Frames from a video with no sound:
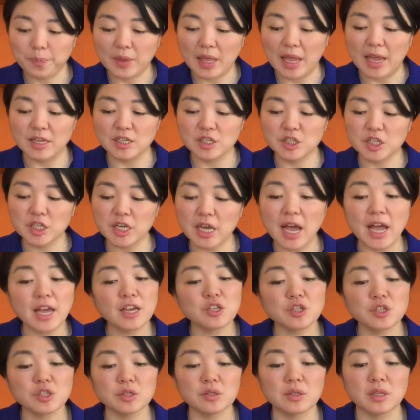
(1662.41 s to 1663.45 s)
and she
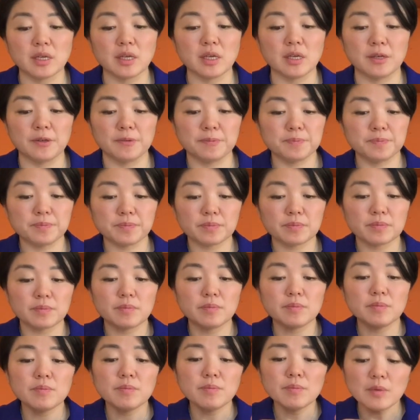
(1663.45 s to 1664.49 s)
actually
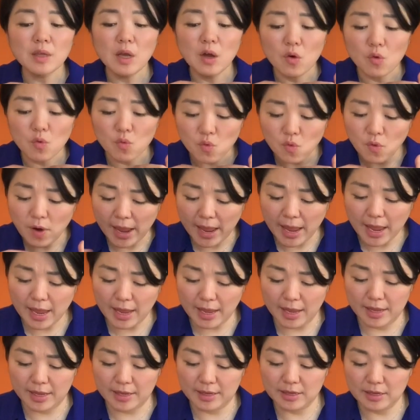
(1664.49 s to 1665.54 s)

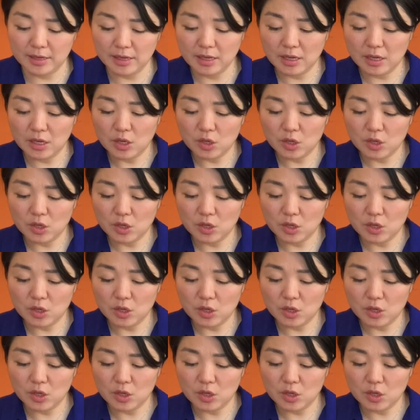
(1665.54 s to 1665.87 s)
ran